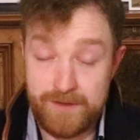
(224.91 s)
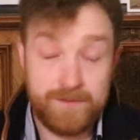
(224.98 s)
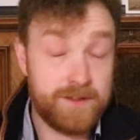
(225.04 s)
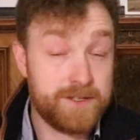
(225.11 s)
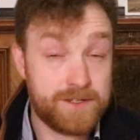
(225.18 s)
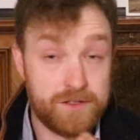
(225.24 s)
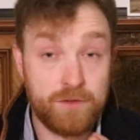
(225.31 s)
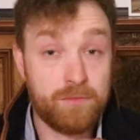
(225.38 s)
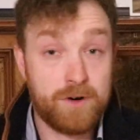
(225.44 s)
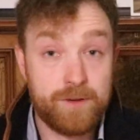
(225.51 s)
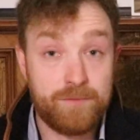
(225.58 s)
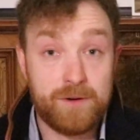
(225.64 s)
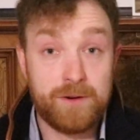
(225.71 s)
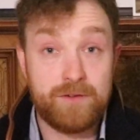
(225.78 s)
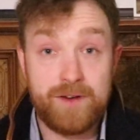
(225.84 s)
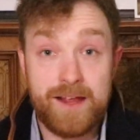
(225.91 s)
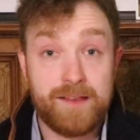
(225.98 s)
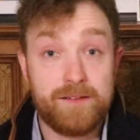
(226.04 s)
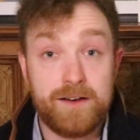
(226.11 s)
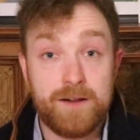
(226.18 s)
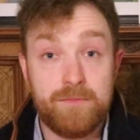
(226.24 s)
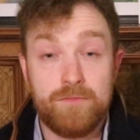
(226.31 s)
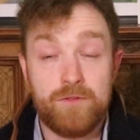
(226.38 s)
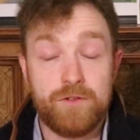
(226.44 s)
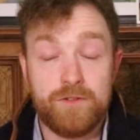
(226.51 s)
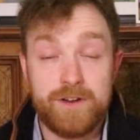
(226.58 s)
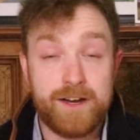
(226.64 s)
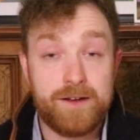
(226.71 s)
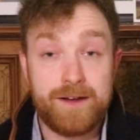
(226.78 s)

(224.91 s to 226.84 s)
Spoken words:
Even in the summer it probably rains more than